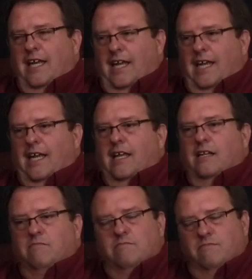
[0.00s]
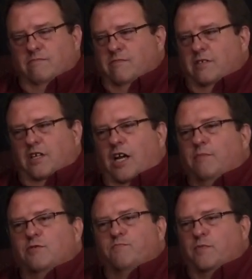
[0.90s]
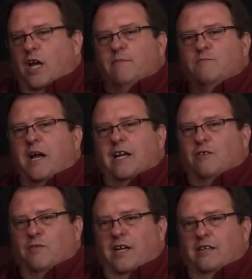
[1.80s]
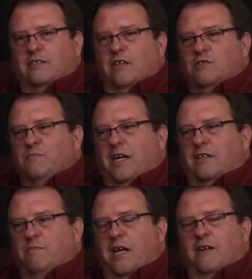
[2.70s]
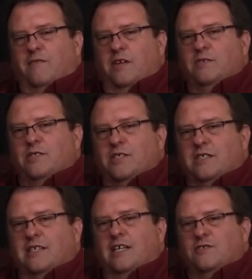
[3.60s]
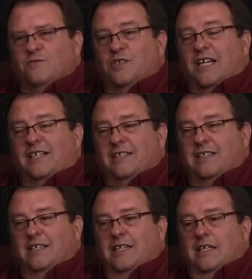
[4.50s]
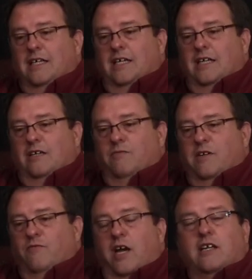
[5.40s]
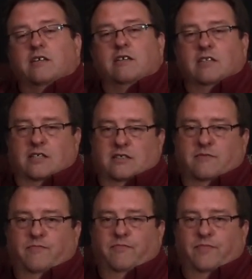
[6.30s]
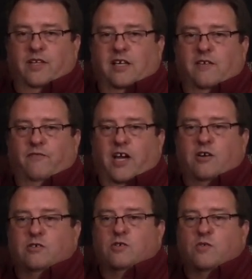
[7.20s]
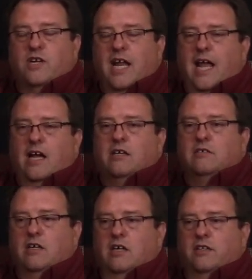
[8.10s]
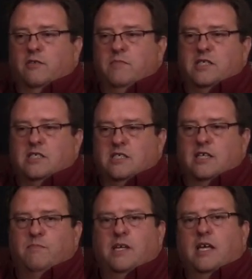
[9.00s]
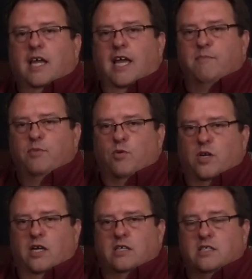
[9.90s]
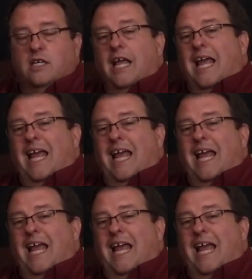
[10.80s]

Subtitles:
and comes back around, goes back to Baton Rouge and says, guess what? We waited too long. The Confederates are now on the Mississippi at Port Hudson